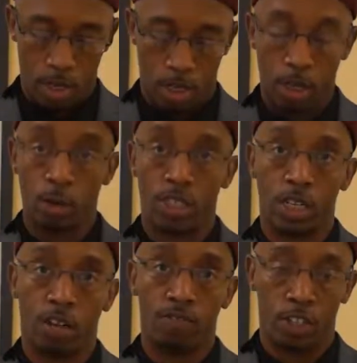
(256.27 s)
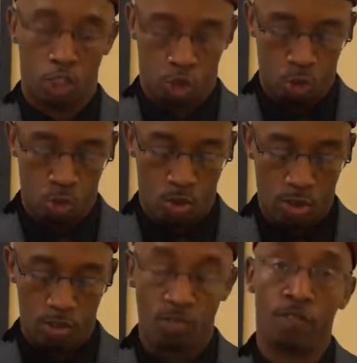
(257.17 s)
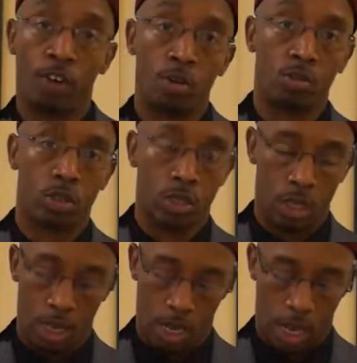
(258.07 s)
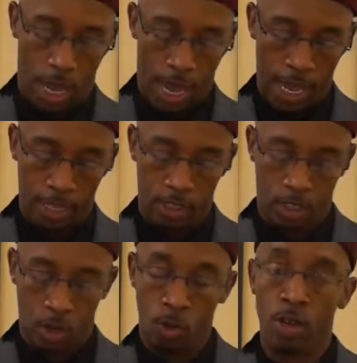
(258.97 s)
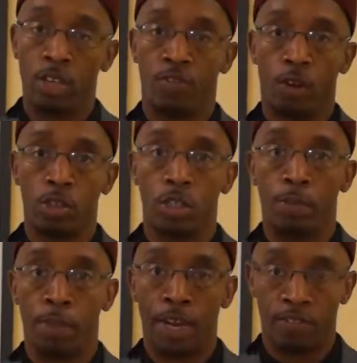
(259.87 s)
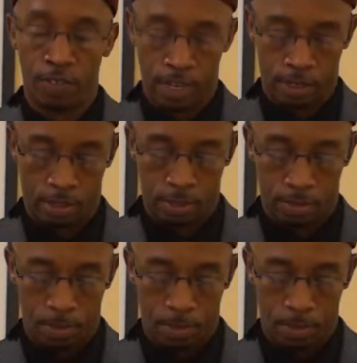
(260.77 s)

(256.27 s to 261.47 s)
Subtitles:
The lower self is truth reversed, and so is falsehood manifest.